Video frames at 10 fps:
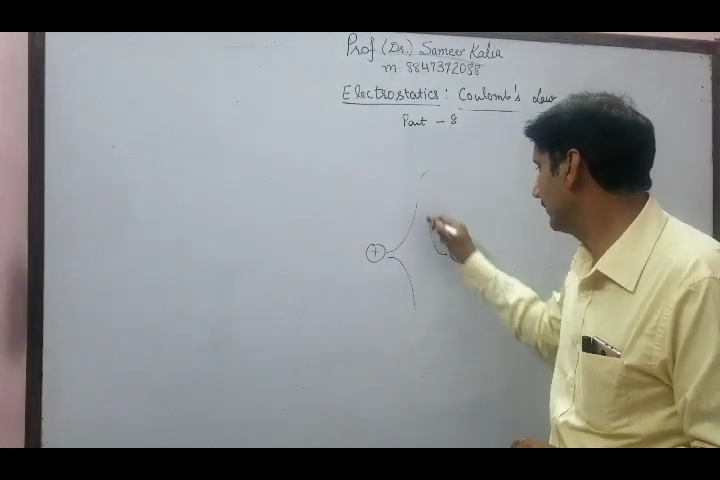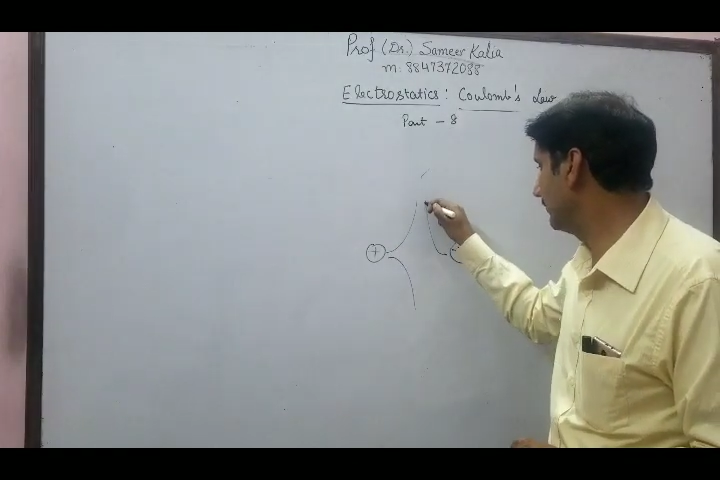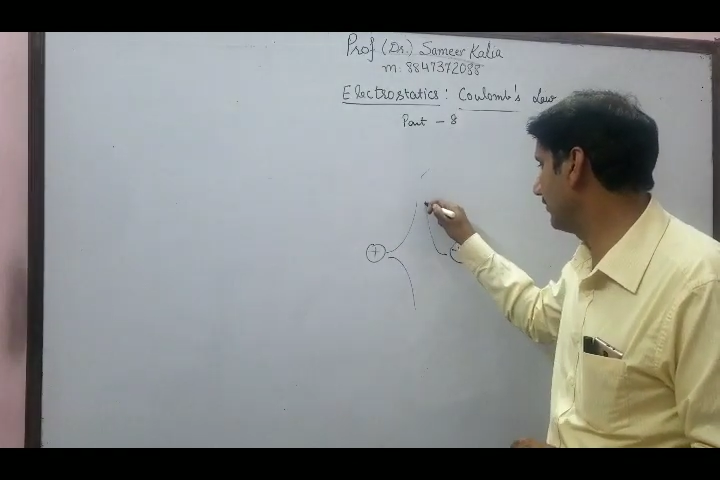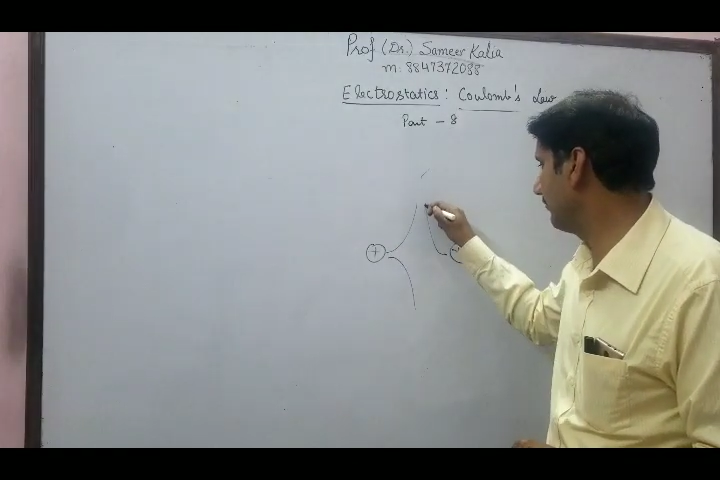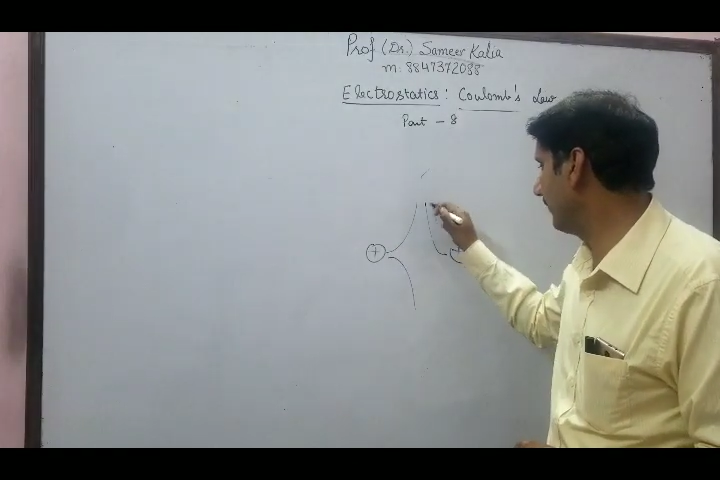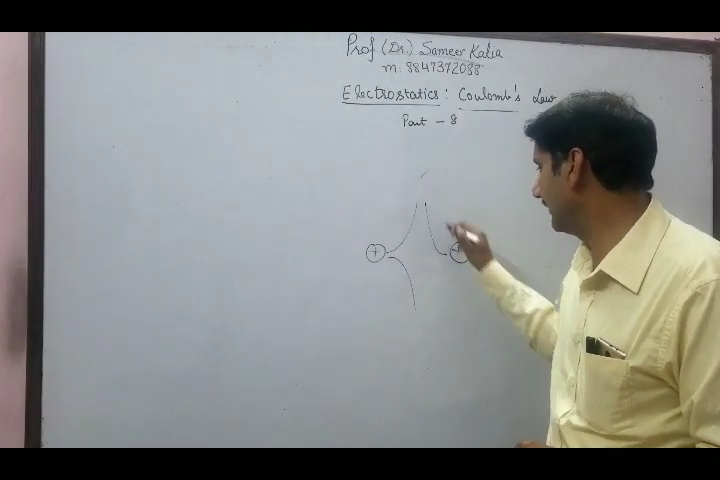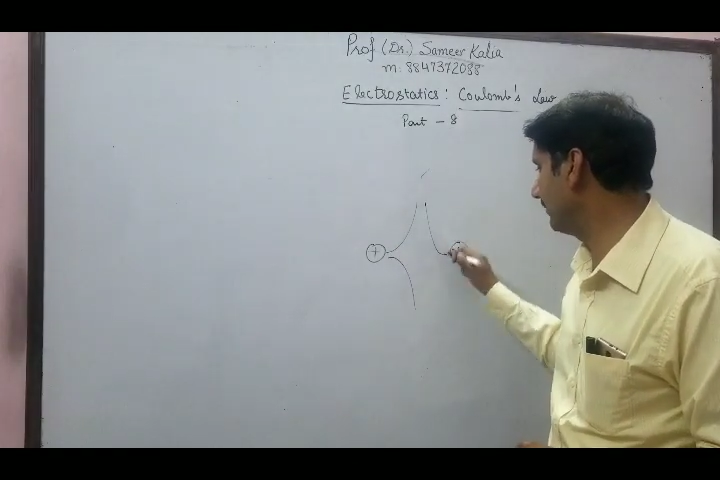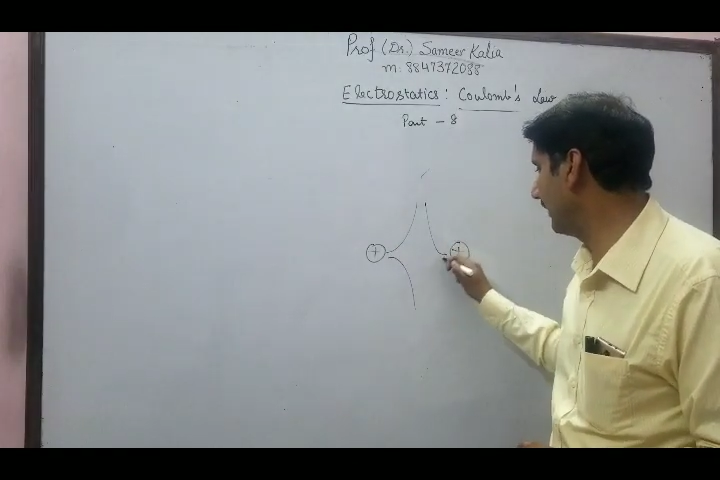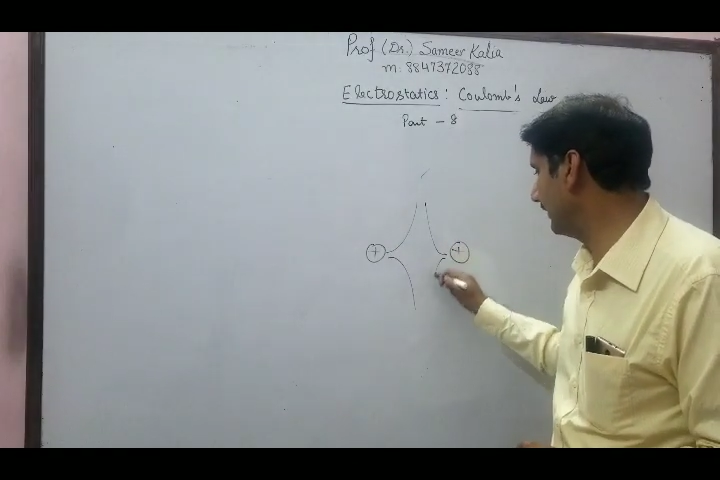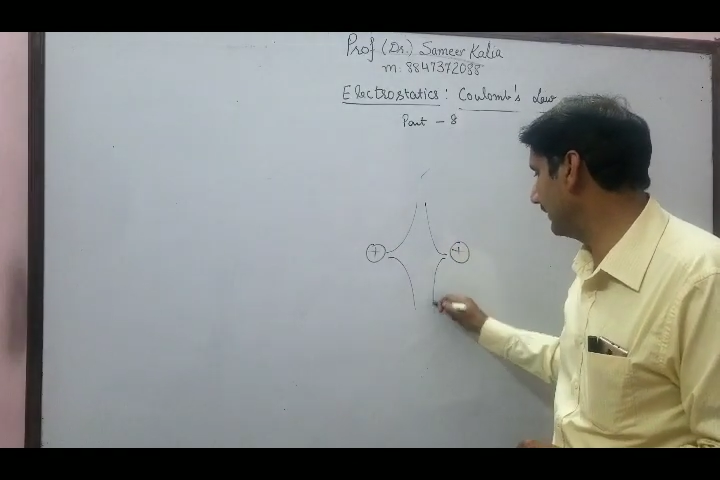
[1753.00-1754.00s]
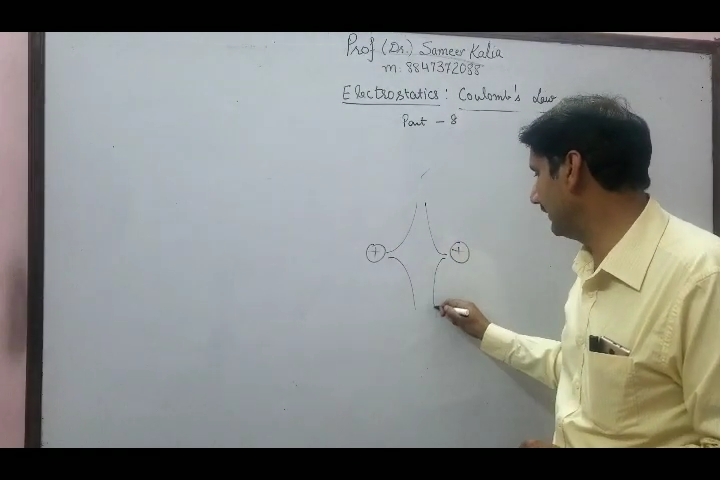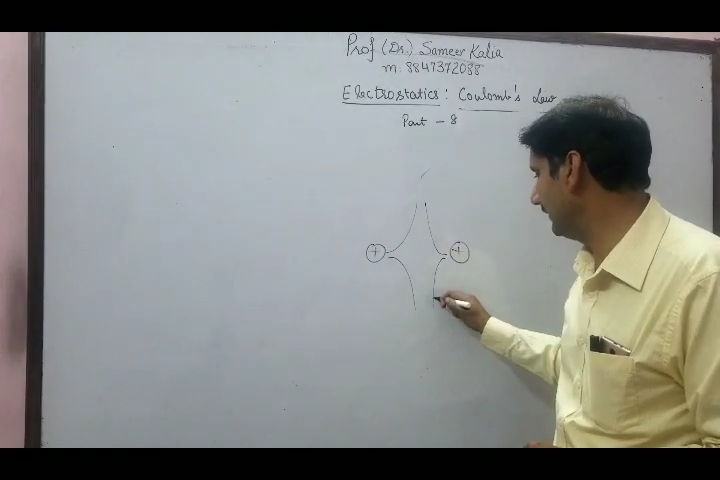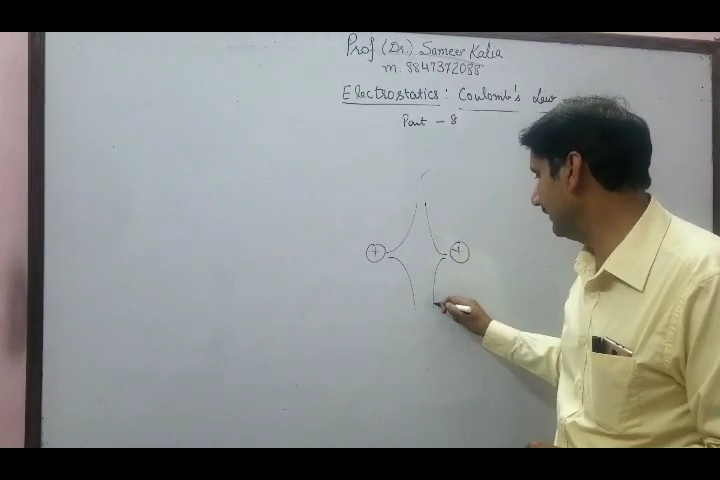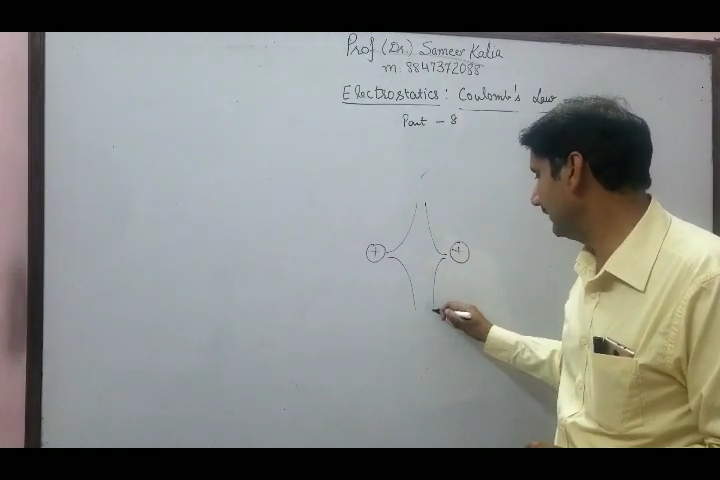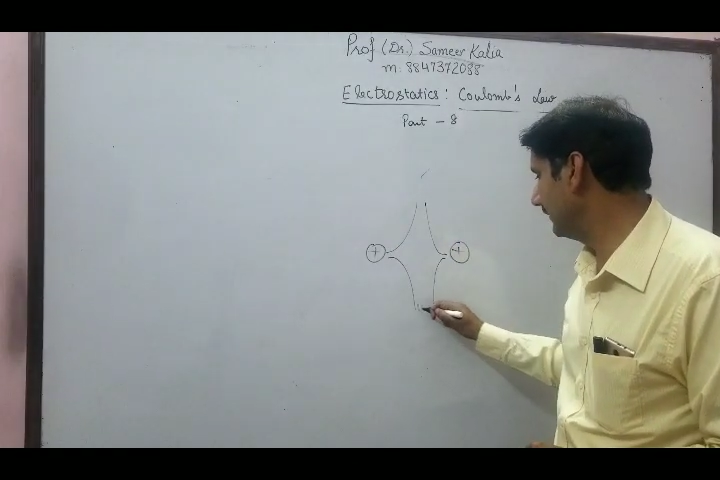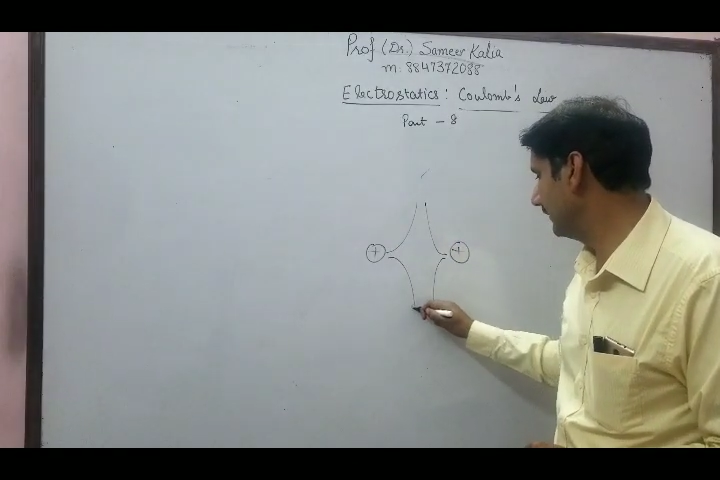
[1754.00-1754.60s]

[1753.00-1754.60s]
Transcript: you have mathematically